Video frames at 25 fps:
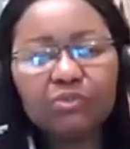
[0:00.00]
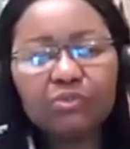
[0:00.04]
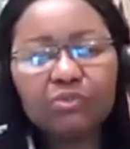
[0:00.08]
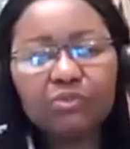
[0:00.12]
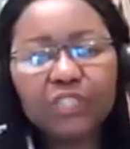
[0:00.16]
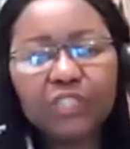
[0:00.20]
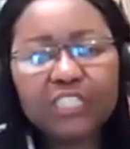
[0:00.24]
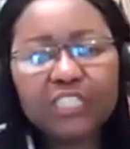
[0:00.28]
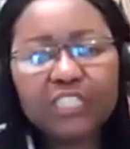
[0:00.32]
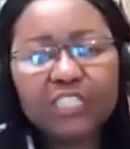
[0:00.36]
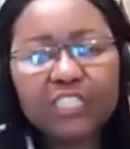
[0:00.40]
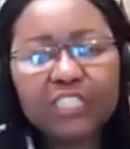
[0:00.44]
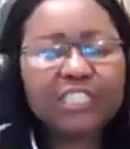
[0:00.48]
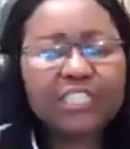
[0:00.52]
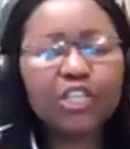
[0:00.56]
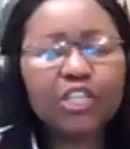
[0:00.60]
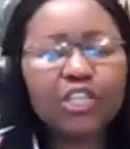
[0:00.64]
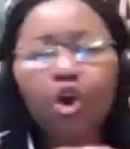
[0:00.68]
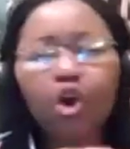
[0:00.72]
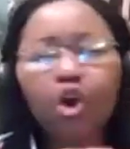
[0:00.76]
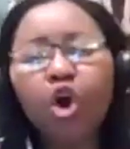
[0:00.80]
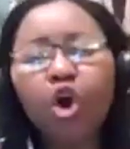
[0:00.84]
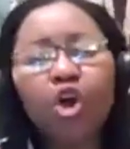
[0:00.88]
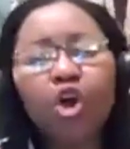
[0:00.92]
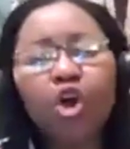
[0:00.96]
We did
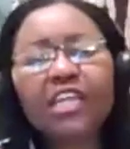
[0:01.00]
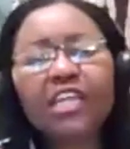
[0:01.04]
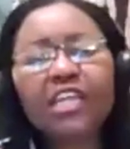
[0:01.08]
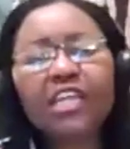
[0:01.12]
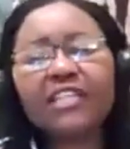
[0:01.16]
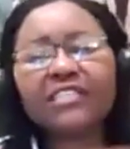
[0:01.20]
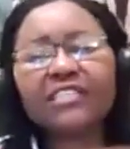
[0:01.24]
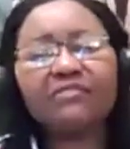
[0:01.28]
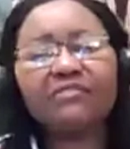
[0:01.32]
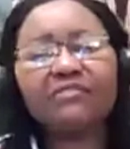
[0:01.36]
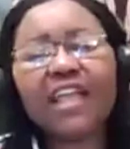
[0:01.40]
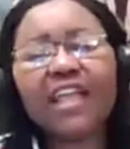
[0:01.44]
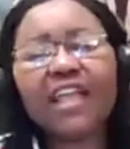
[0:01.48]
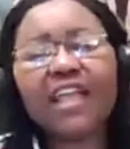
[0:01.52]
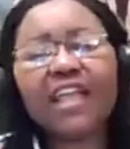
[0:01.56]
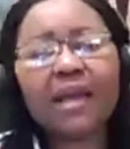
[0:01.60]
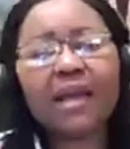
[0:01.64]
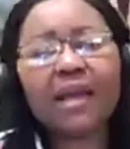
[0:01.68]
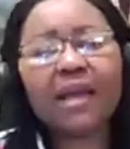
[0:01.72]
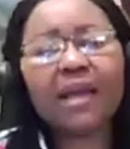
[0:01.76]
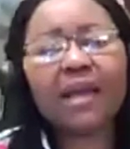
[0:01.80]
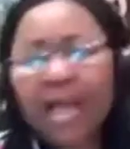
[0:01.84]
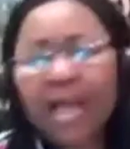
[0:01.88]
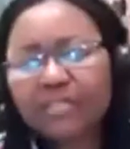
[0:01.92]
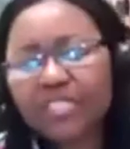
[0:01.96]
the only
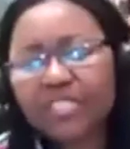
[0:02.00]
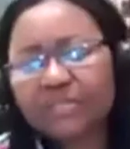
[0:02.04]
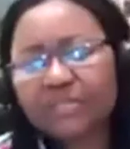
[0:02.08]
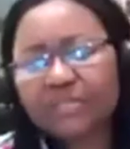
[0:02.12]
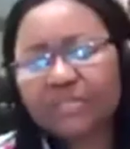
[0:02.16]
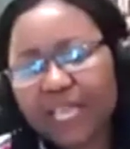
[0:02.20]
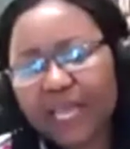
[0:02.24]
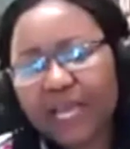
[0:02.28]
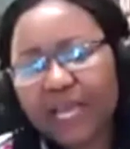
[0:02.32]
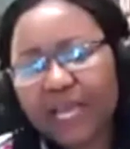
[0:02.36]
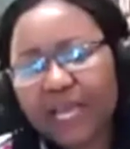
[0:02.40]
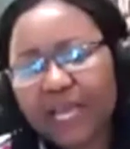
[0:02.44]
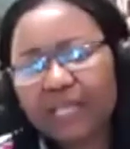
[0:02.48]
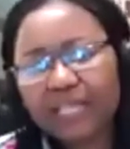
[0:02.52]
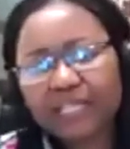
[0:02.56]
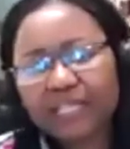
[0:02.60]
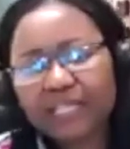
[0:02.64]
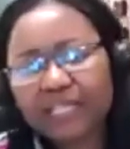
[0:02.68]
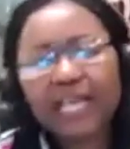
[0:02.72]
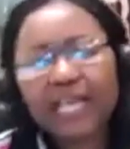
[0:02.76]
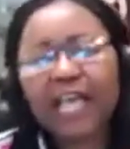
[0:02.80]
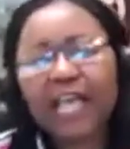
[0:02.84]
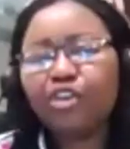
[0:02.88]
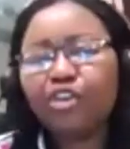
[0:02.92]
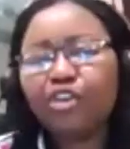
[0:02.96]
cervical pap
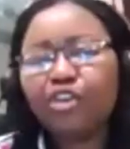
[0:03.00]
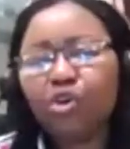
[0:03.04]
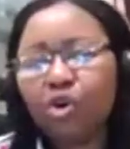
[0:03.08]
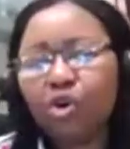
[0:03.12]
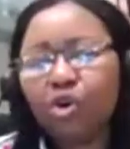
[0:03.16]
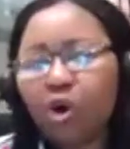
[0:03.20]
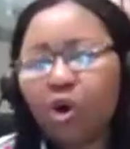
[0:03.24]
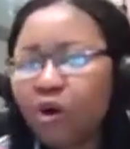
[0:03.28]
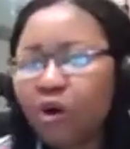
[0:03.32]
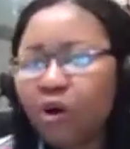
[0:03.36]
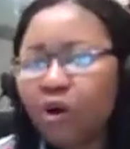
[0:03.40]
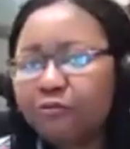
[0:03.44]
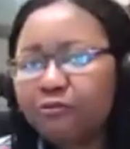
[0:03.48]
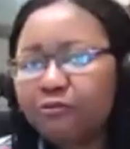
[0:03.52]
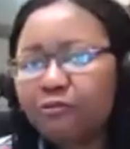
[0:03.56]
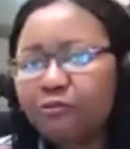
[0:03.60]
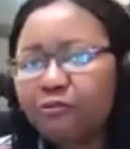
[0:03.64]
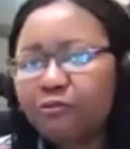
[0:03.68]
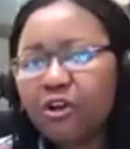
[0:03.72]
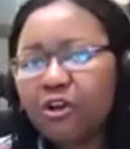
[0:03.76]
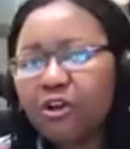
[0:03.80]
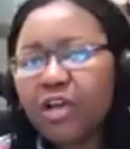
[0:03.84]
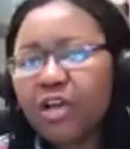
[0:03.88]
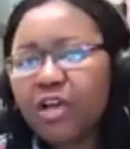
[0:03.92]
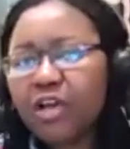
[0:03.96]
smear that I
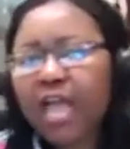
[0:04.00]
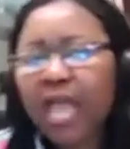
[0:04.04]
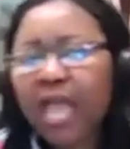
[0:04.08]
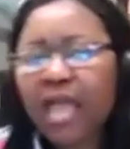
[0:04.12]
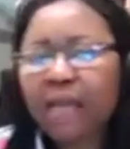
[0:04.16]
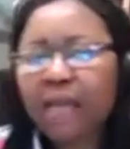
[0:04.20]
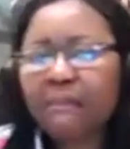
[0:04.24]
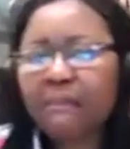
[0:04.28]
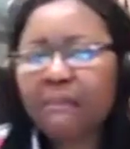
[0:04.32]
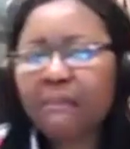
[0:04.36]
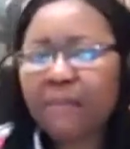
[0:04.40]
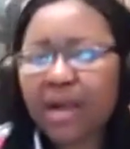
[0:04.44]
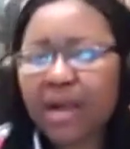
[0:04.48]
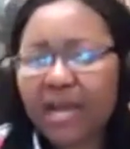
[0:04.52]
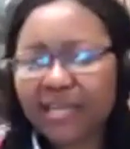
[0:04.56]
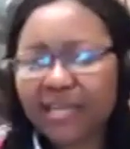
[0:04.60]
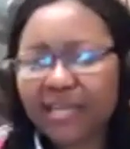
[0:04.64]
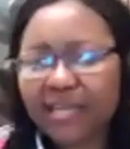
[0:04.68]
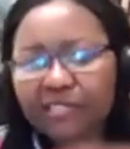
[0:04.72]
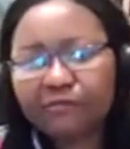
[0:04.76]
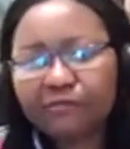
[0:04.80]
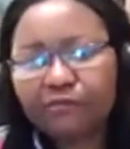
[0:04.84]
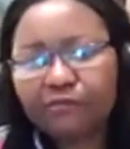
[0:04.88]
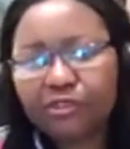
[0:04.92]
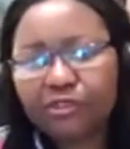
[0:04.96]
know of
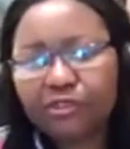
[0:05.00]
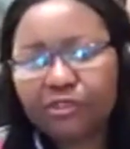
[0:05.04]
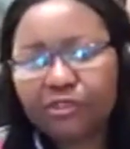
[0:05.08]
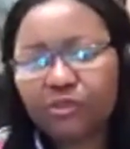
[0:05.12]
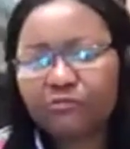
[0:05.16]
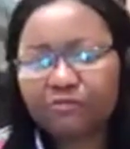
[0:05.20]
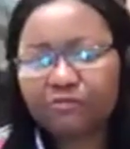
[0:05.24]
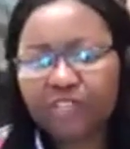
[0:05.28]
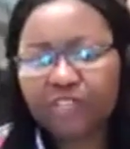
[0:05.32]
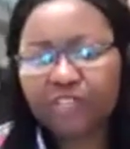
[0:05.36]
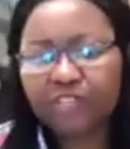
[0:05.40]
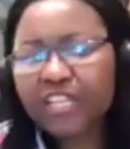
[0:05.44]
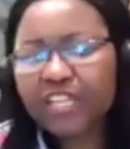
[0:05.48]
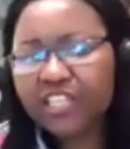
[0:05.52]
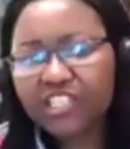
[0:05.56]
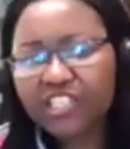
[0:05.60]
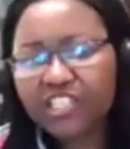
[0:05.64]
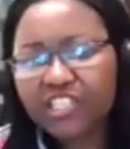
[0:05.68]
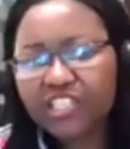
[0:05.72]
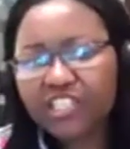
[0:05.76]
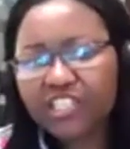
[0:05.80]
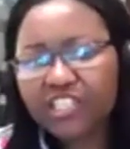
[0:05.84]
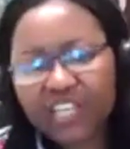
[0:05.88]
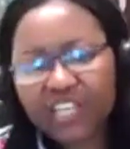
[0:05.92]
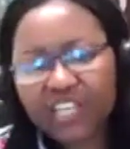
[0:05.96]
en masse for some
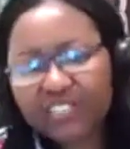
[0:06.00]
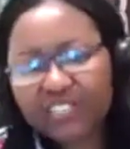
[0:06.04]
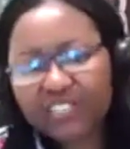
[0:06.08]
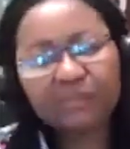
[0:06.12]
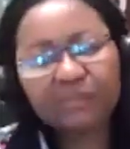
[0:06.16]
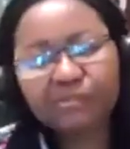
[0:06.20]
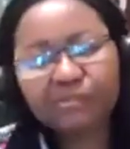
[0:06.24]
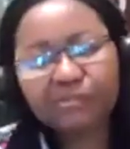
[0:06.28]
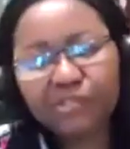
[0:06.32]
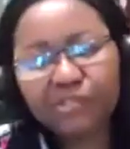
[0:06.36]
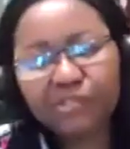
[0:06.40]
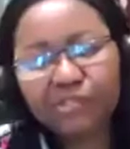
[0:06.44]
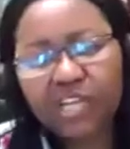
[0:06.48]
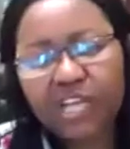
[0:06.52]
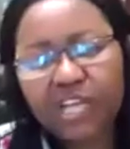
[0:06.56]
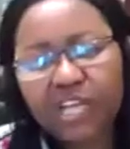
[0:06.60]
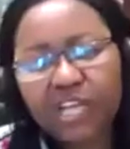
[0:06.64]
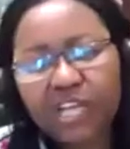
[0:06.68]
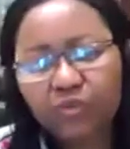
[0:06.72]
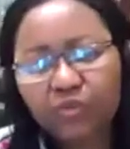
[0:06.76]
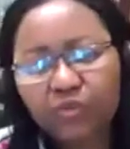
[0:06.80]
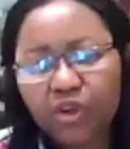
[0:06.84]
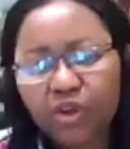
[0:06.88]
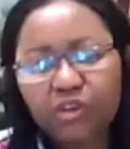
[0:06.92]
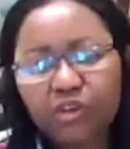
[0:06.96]
villagers in
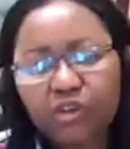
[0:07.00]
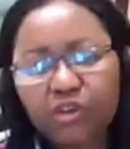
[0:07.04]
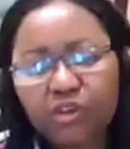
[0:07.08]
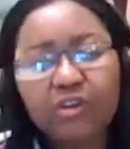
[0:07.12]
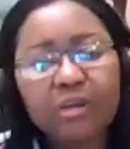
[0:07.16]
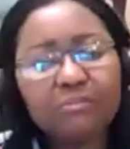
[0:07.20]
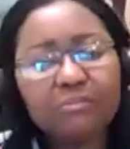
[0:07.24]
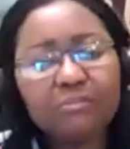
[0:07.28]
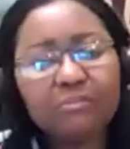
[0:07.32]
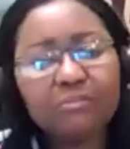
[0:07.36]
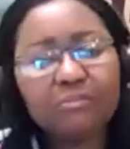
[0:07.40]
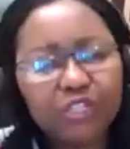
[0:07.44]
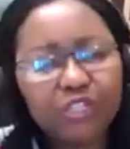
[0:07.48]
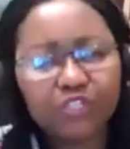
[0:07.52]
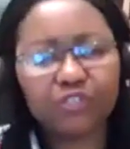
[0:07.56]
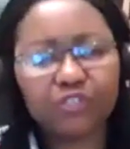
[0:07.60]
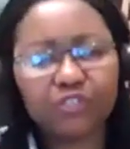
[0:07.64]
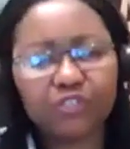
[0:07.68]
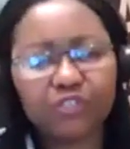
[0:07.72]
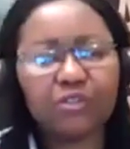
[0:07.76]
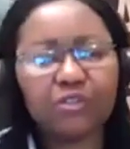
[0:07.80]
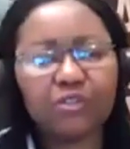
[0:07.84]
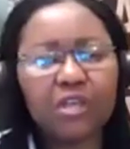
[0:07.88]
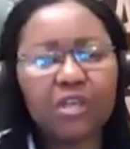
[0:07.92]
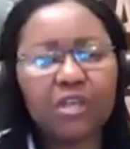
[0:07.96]
Abuja in one of our
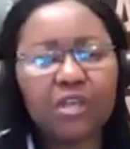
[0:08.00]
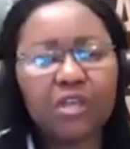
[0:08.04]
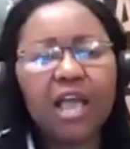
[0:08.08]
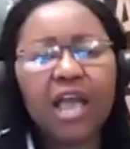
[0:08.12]
missions.